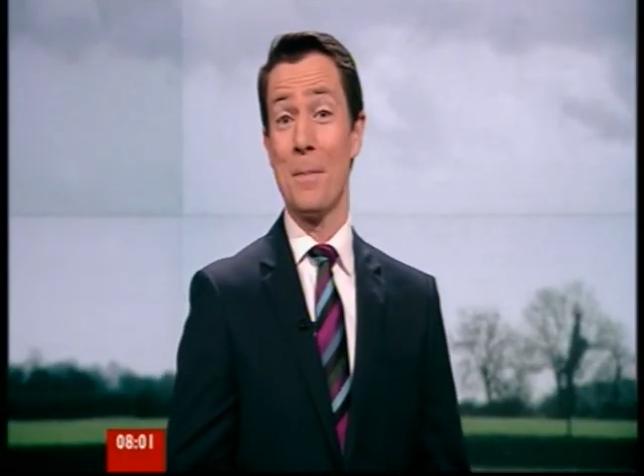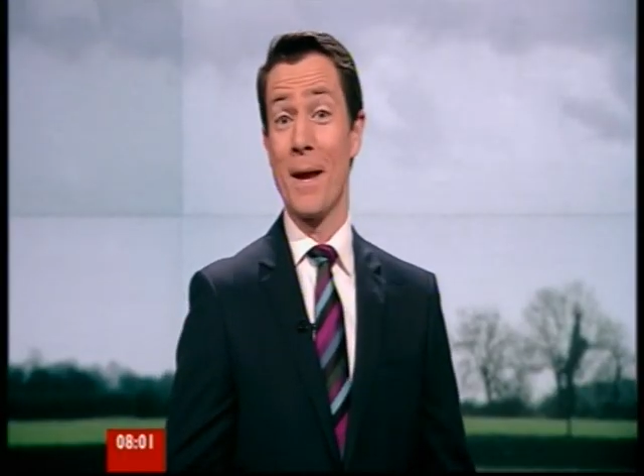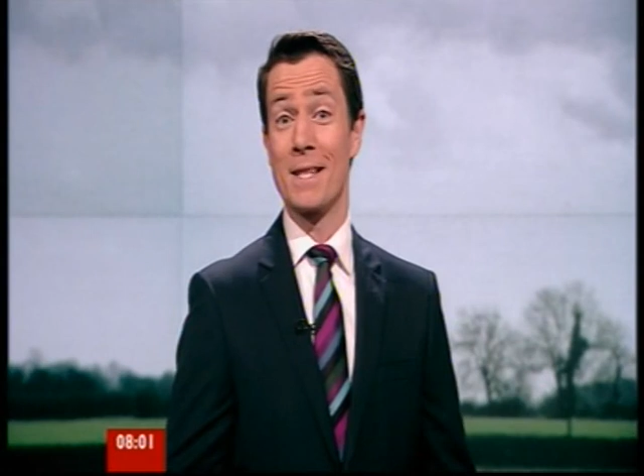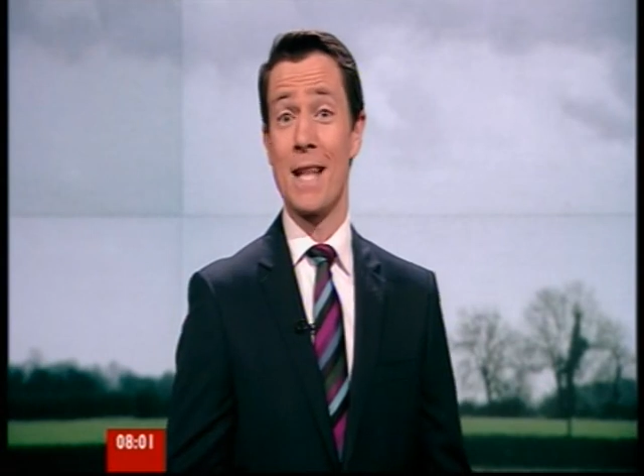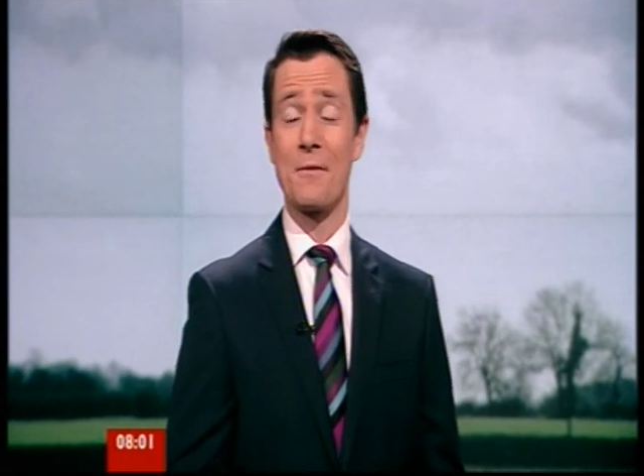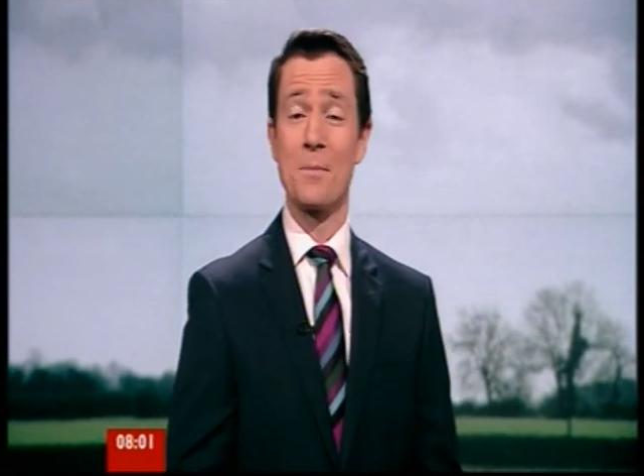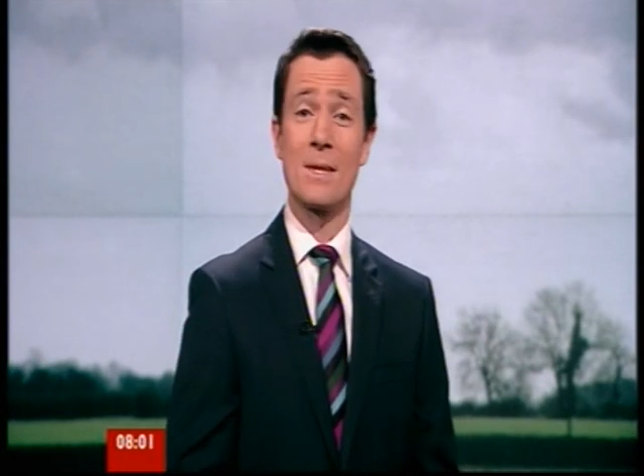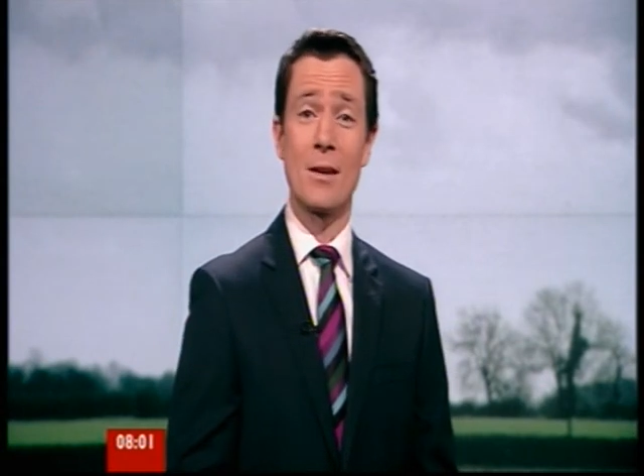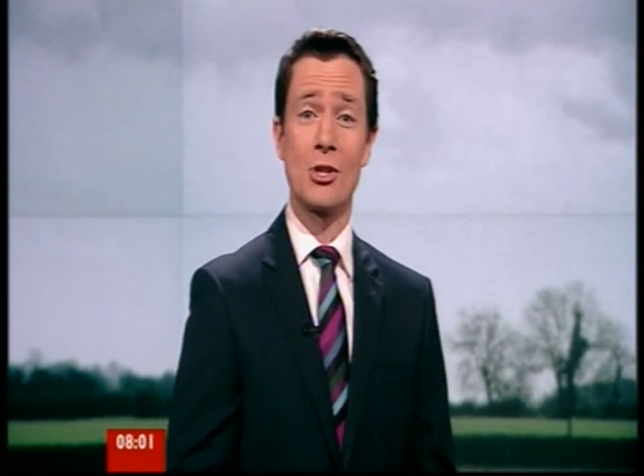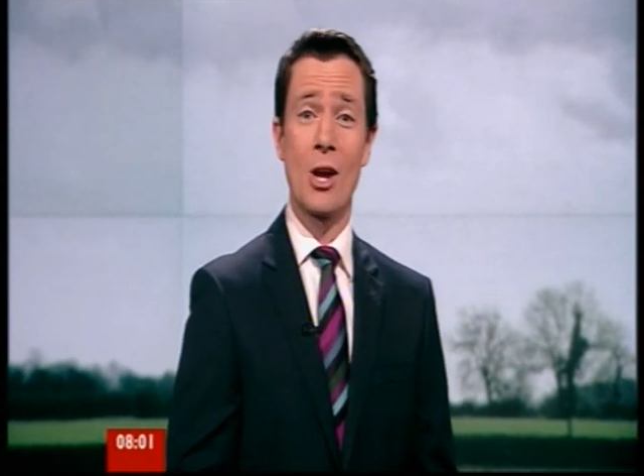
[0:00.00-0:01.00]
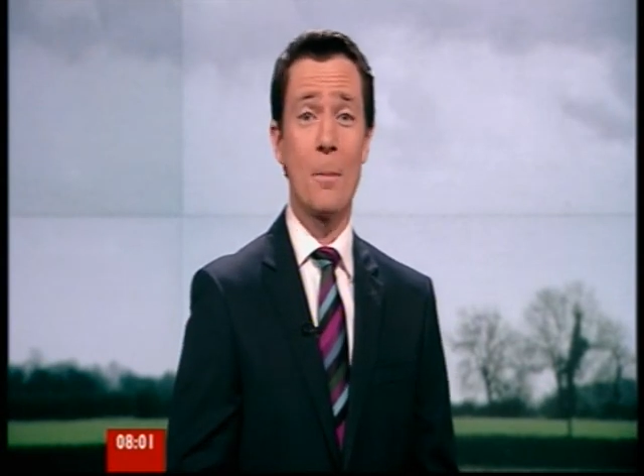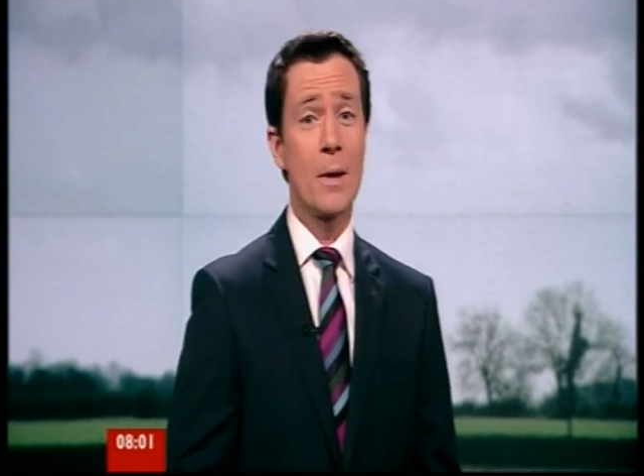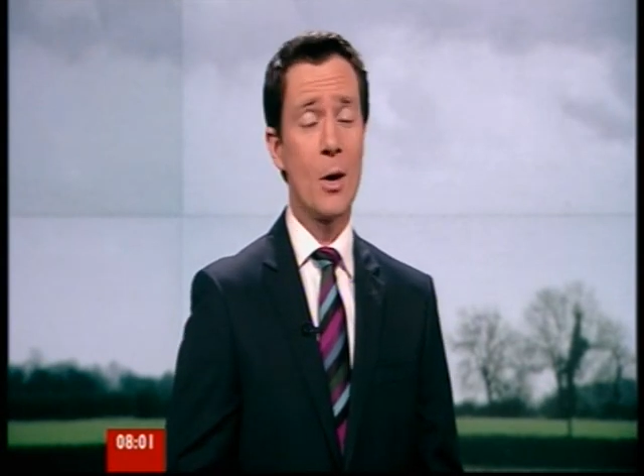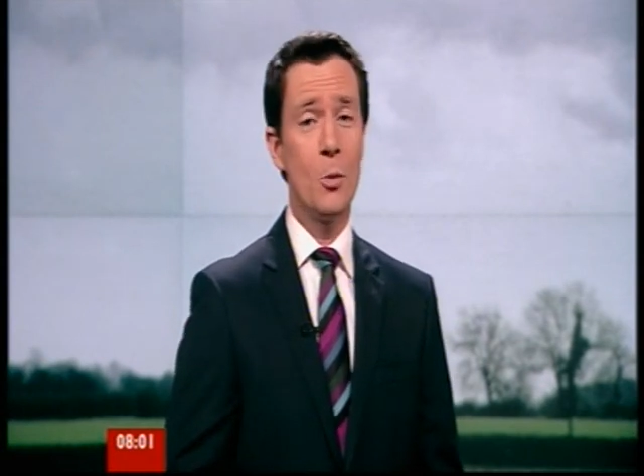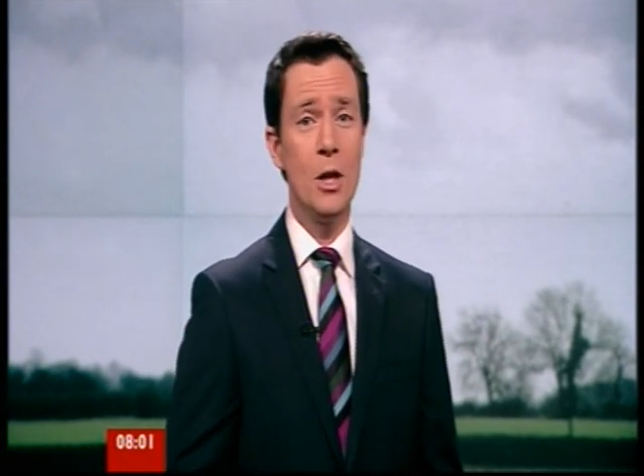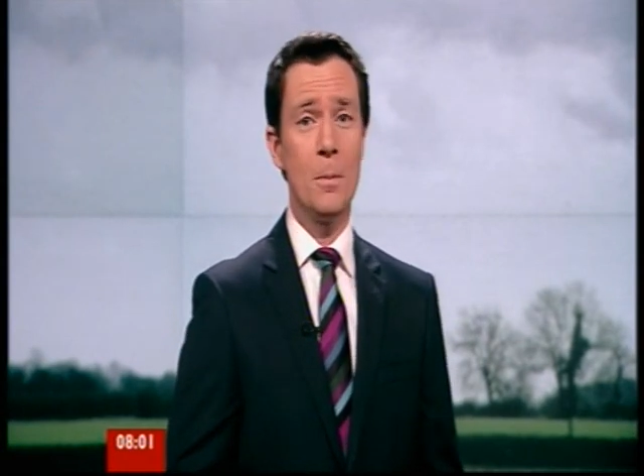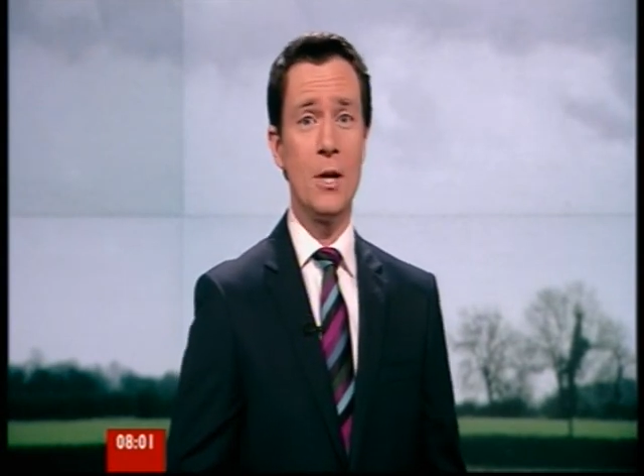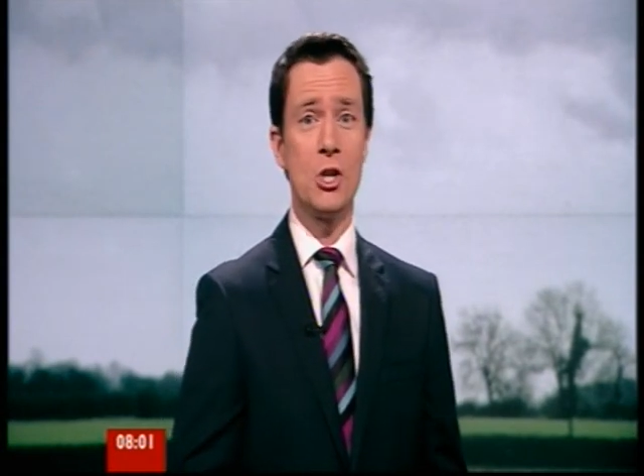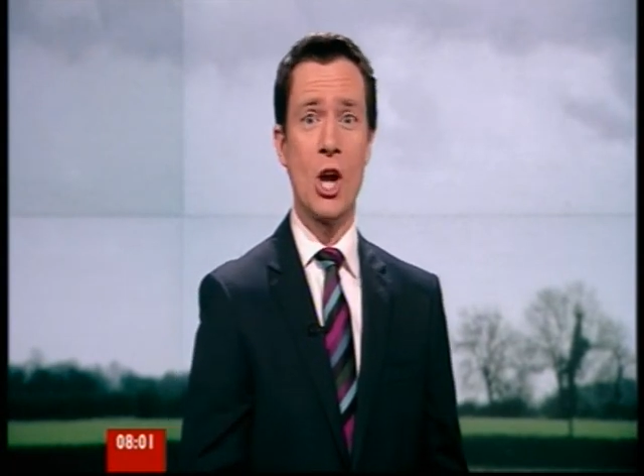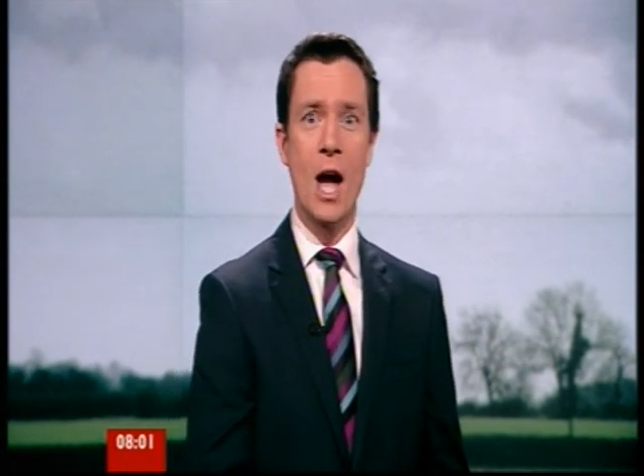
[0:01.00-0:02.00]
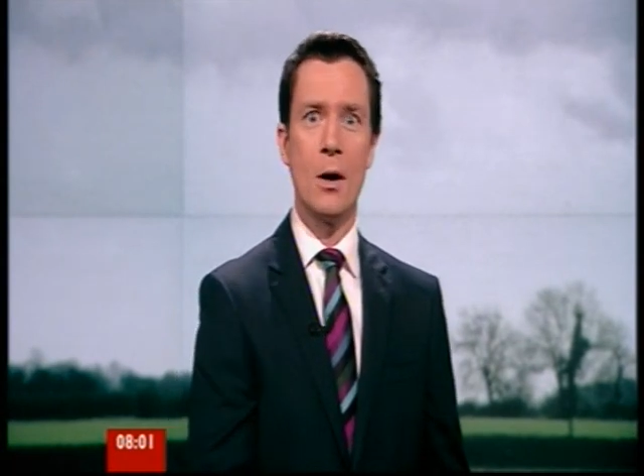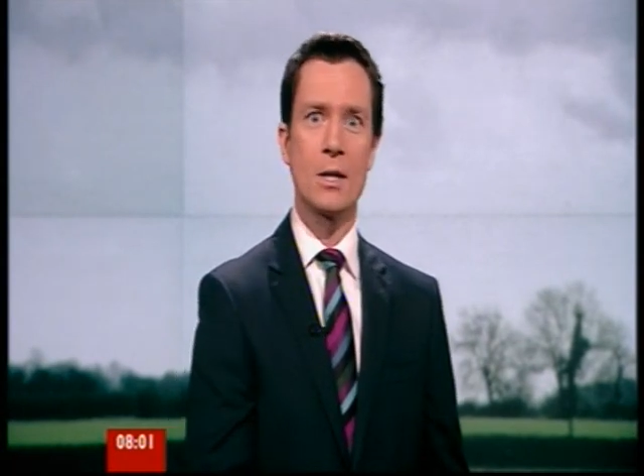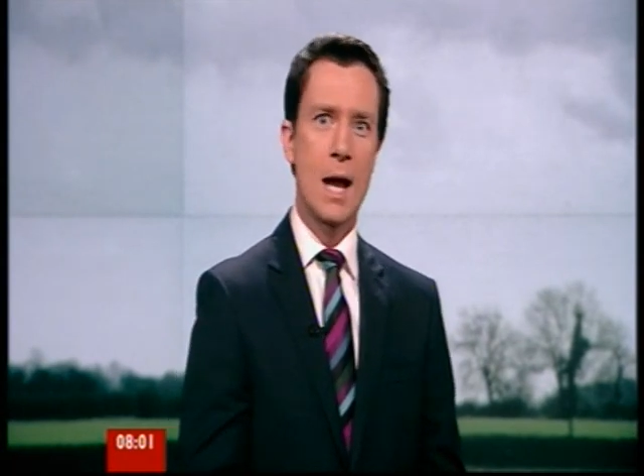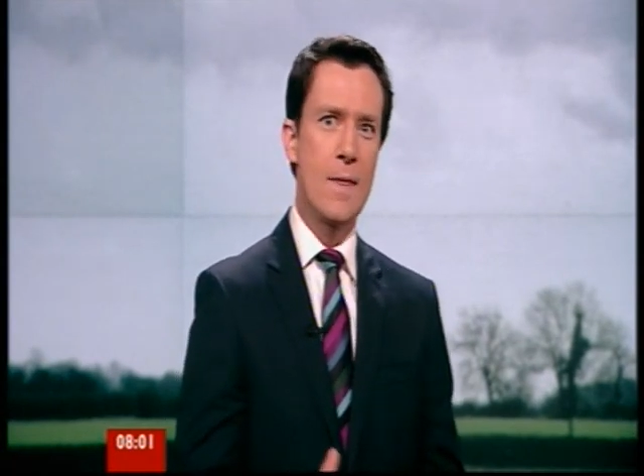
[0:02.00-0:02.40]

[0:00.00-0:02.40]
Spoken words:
Many places have some sunshine, but there will be showers.